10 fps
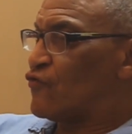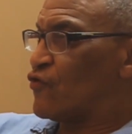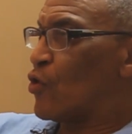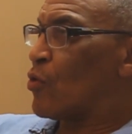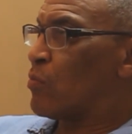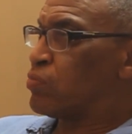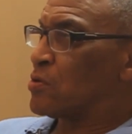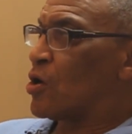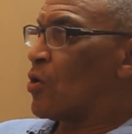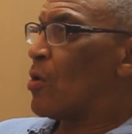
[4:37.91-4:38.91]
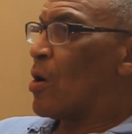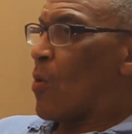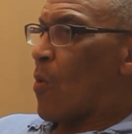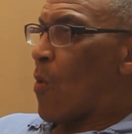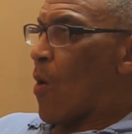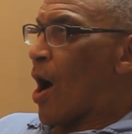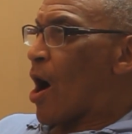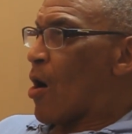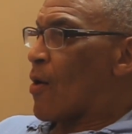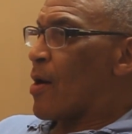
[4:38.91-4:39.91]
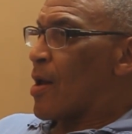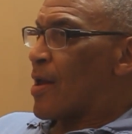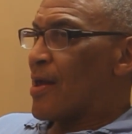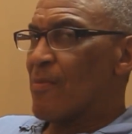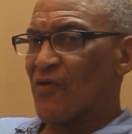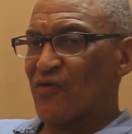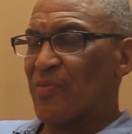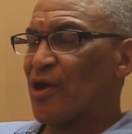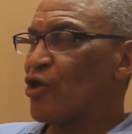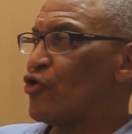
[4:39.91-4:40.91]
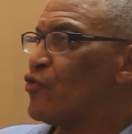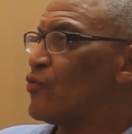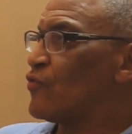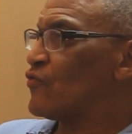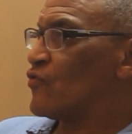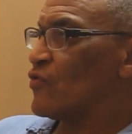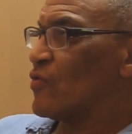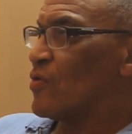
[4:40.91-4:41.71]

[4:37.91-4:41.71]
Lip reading: Joe Blow, wow, he must be huge.